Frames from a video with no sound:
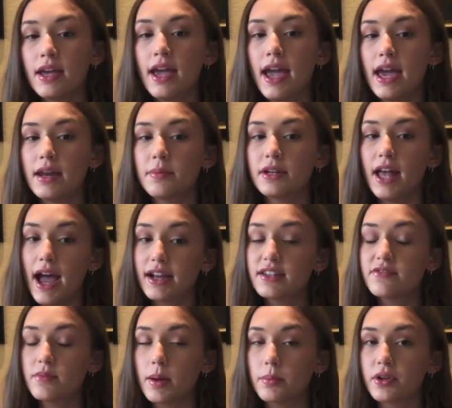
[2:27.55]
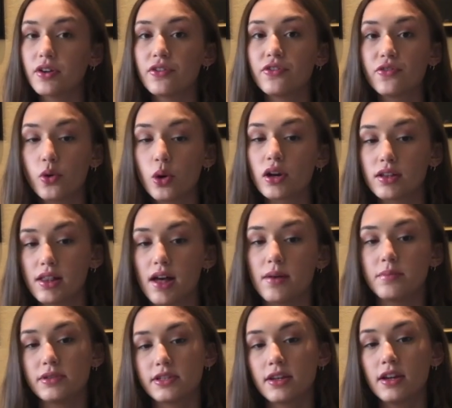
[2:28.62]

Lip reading: and I'm an active member of 4 clubs.